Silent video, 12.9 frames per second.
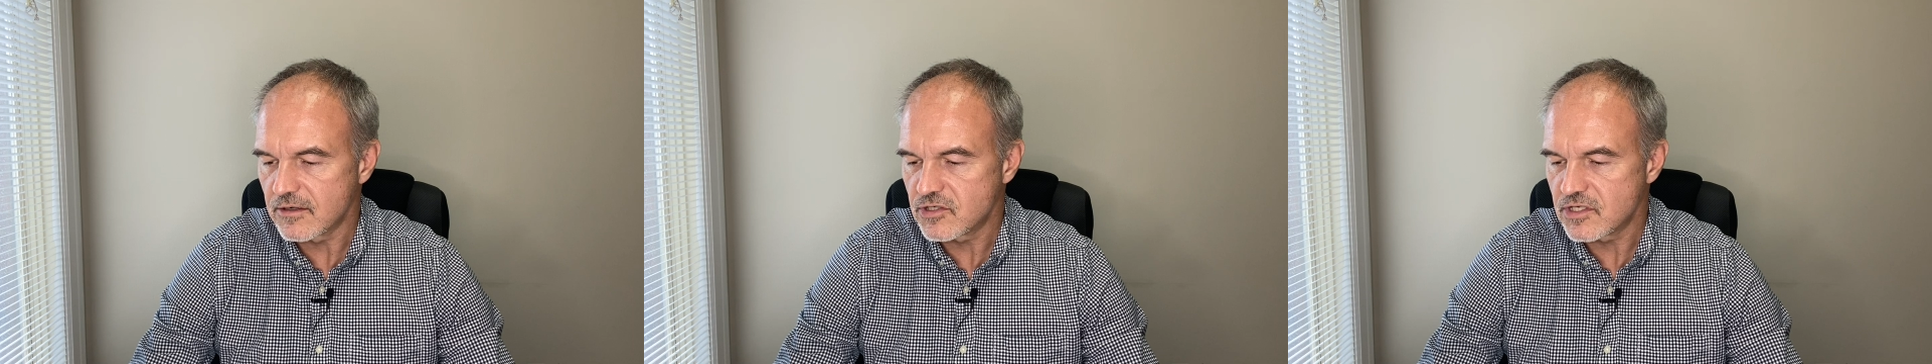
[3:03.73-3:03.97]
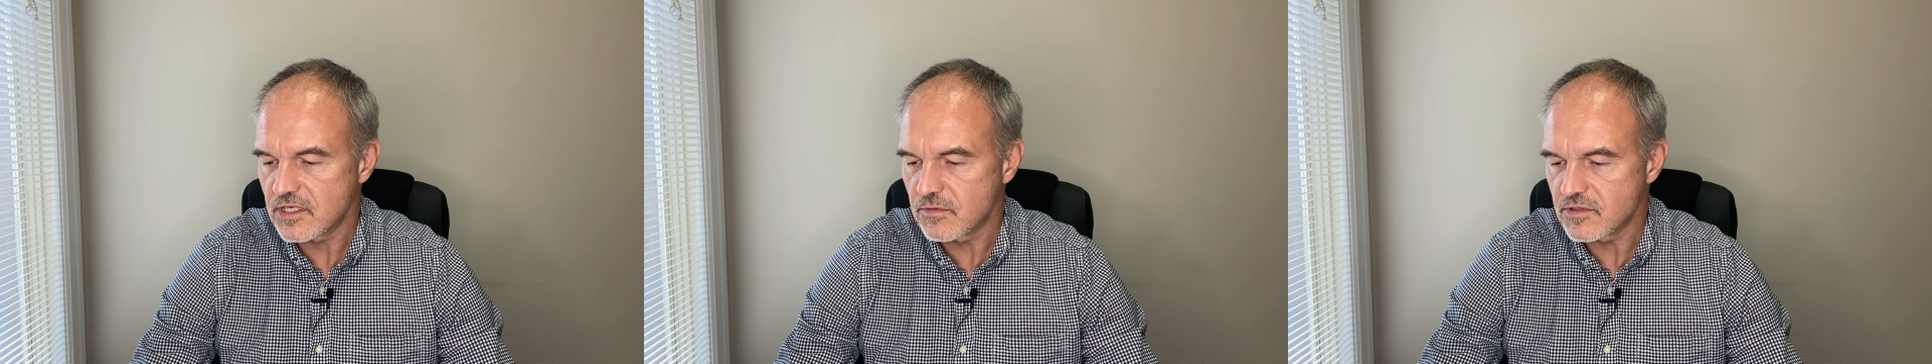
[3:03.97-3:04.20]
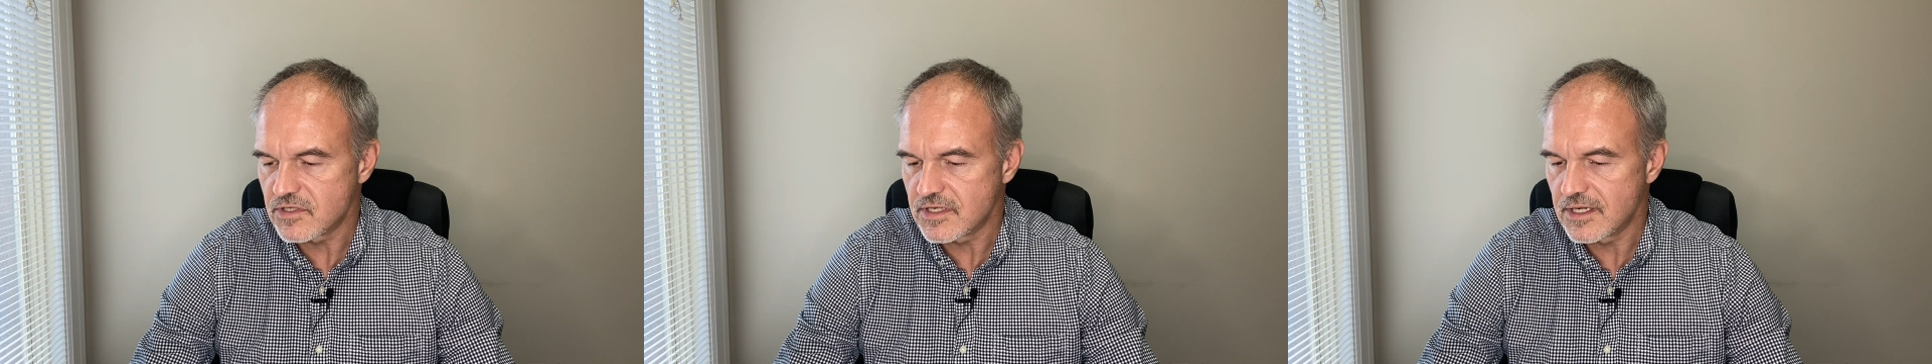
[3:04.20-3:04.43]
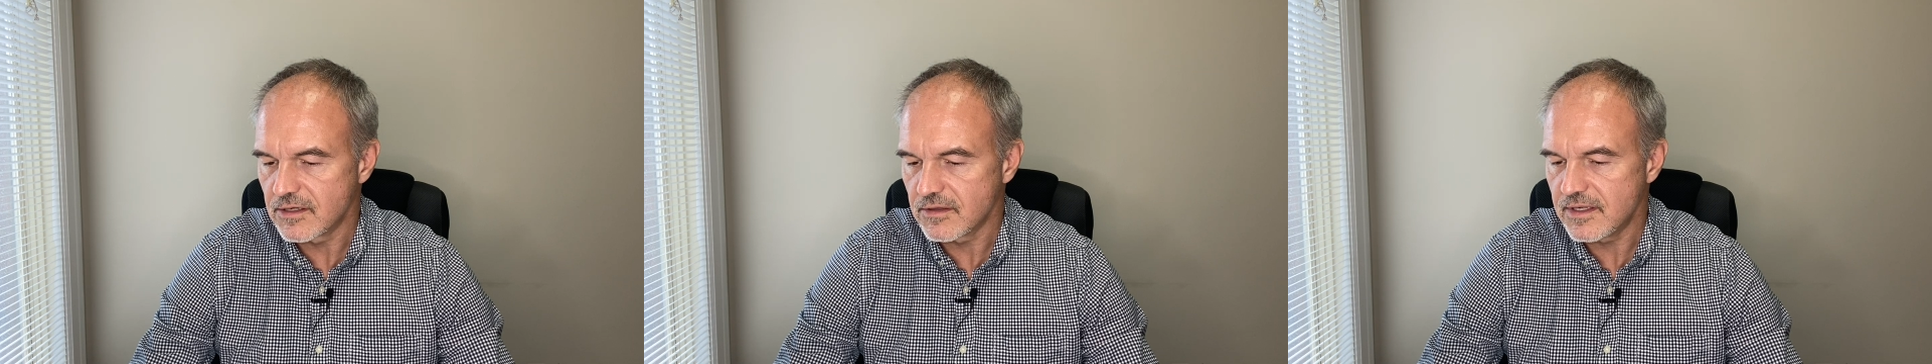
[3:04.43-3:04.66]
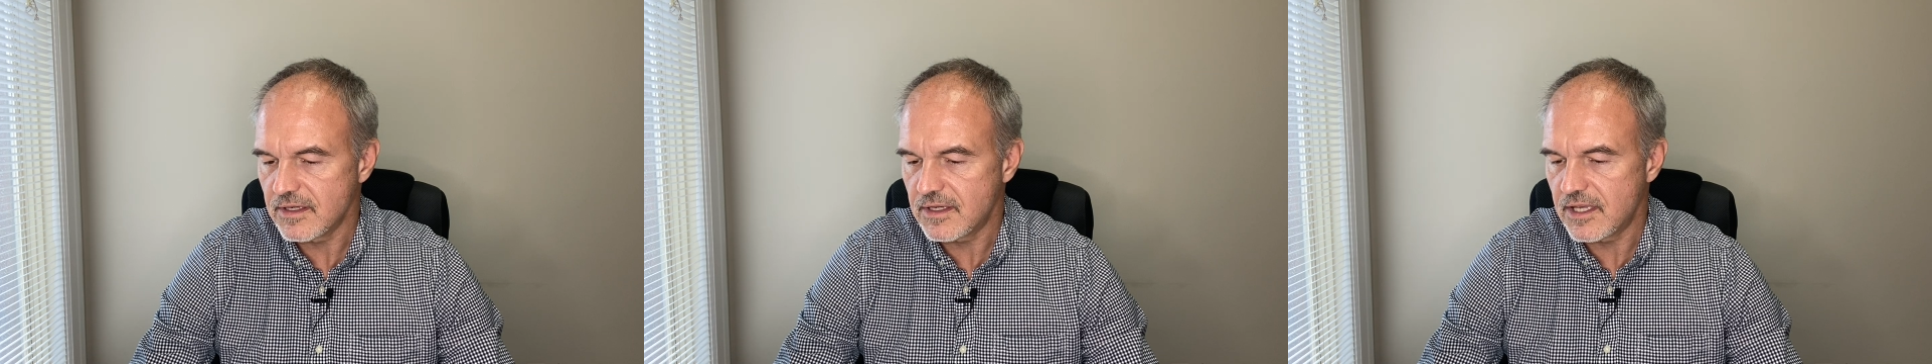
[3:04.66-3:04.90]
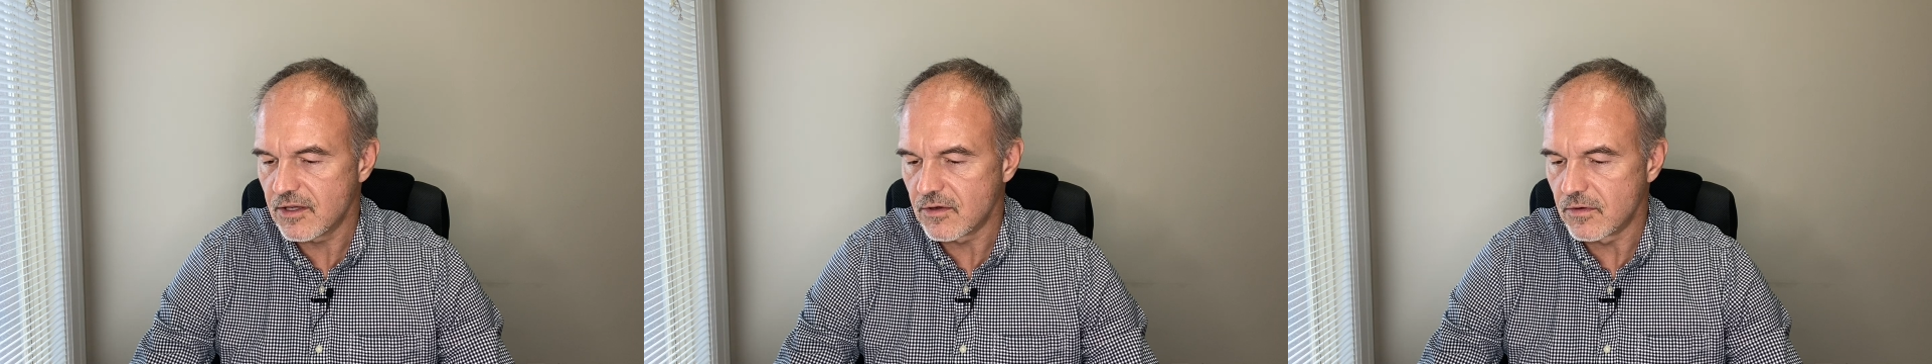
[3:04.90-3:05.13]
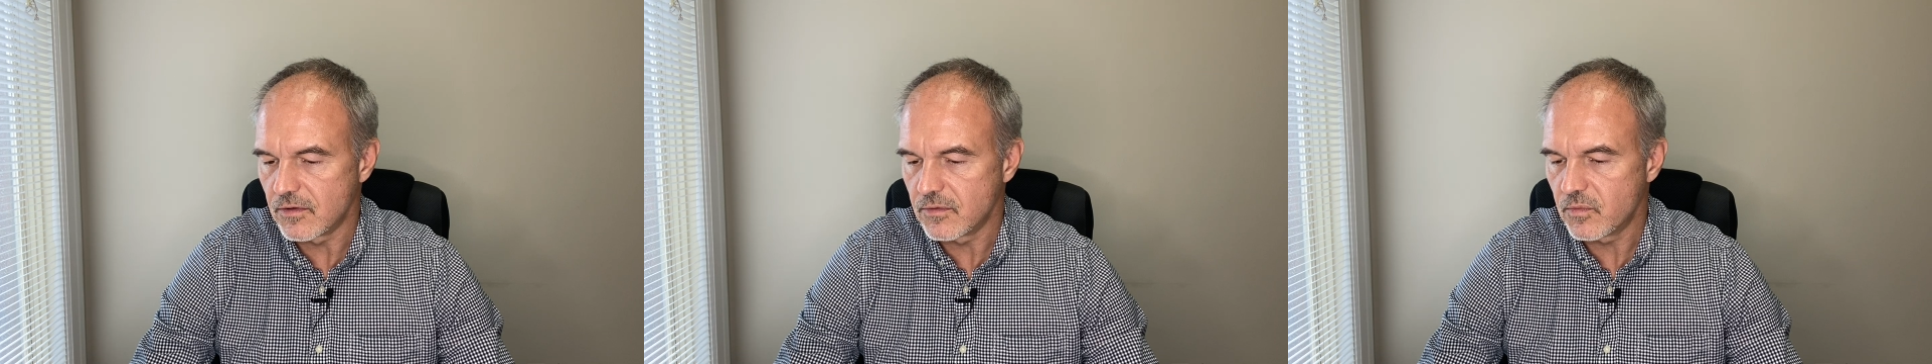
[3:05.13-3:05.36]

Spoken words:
she was nearly killed